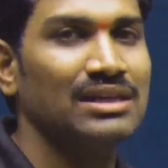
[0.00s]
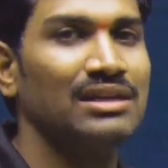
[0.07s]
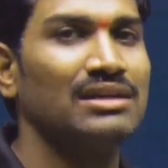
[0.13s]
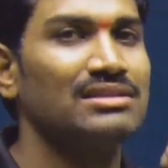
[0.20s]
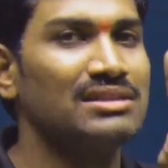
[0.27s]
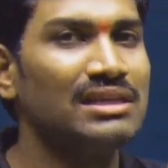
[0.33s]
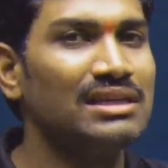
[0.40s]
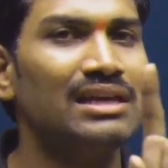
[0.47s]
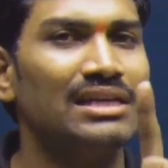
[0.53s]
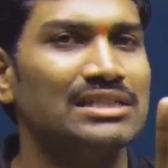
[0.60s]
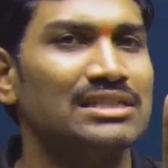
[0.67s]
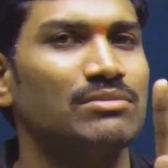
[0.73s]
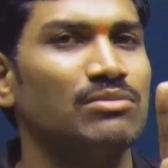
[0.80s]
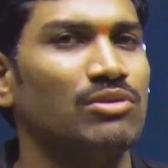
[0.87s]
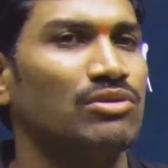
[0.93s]
It is single
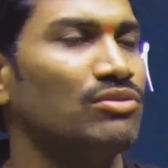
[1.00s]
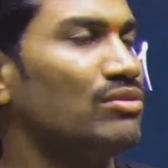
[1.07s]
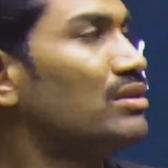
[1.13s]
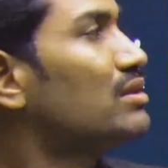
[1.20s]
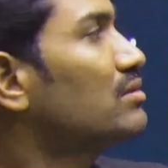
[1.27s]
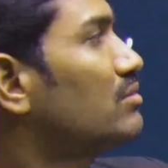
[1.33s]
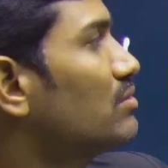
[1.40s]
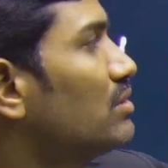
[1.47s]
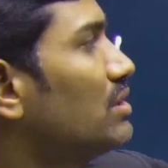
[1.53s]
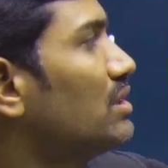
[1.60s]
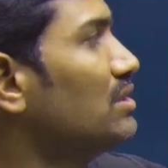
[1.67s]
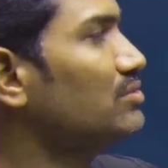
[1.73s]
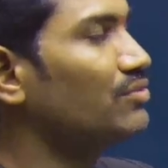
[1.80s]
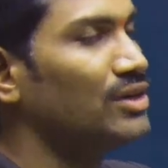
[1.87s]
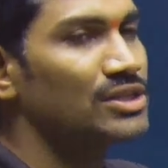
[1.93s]
ester bond only. It
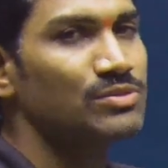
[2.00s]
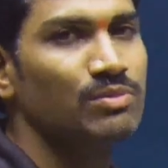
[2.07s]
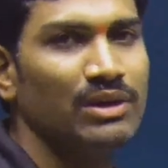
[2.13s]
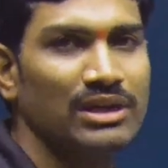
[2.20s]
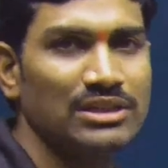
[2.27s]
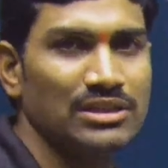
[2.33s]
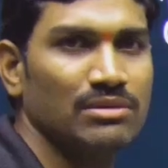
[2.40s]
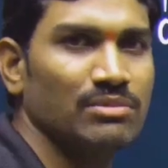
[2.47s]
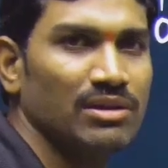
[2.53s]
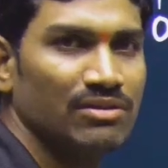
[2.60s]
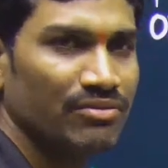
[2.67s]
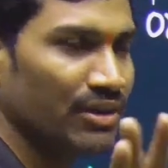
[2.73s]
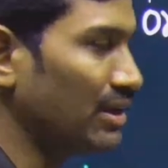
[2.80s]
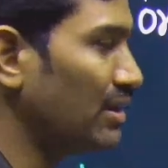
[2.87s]
is phosphoester bond. Fine.